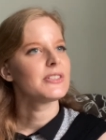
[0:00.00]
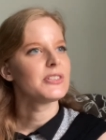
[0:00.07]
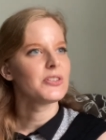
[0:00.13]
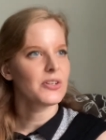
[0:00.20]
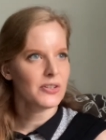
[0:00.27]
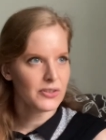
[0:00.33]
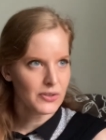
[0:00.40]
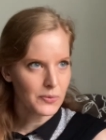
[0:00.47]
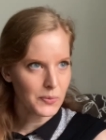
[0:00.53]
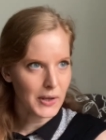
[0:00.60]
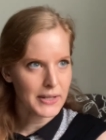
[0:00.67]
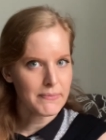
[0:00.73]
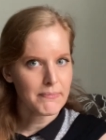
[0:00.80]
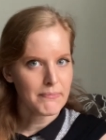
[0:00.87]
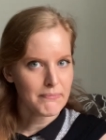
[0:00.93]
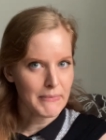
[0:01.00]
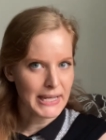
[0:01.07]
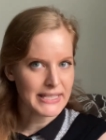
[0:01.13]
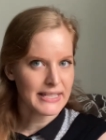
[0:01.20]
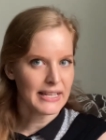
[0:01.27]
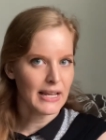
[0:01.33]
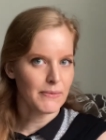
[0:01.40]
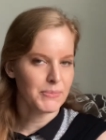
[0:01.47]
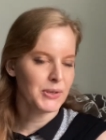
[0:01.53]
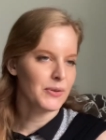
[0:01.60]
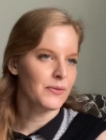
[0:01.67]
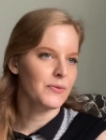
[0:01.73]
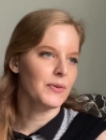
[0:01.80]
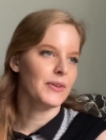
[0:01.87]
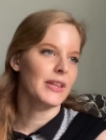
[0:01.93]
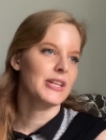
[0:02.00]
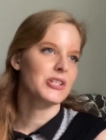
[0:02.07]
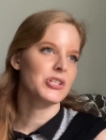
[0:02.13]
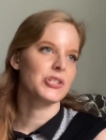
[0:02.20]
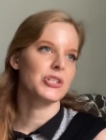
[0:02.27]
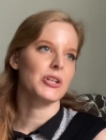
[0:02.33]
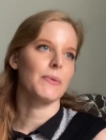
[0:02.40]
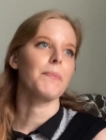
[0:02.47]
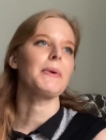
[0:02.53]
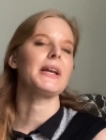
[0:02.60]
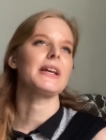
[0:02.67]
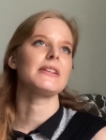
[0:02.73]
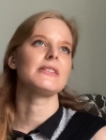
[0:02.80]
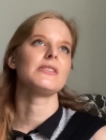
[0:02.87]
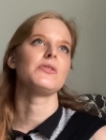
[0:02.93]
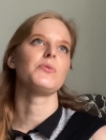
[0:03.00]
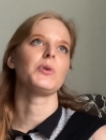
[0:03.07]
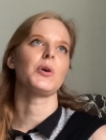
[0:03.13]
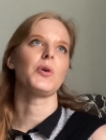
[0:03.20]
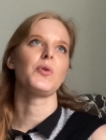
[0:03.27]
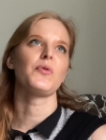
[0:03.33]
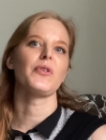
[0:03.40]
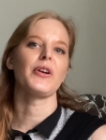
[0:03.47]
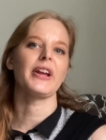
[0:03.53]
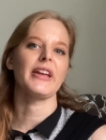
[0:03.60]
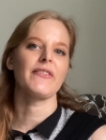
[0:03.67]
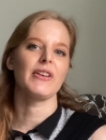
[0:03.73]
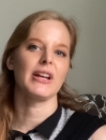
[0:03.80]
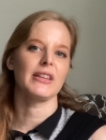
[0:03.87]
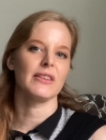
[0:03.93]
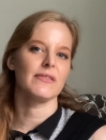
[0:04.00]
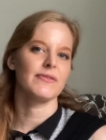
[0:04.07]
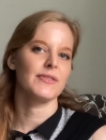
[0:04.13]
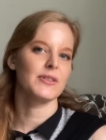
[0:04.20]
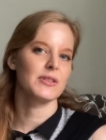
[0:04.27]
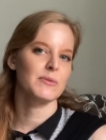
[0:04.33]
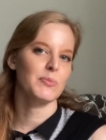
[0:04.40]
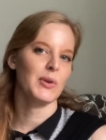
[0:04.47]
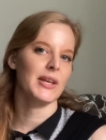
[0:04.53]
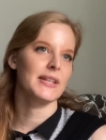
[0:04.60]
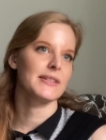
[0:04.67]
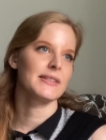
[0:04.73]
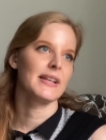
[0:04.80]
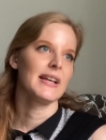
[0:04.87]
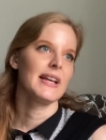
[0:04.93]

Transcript: You're the one messing up your own relationship because you were overgiving in the first place.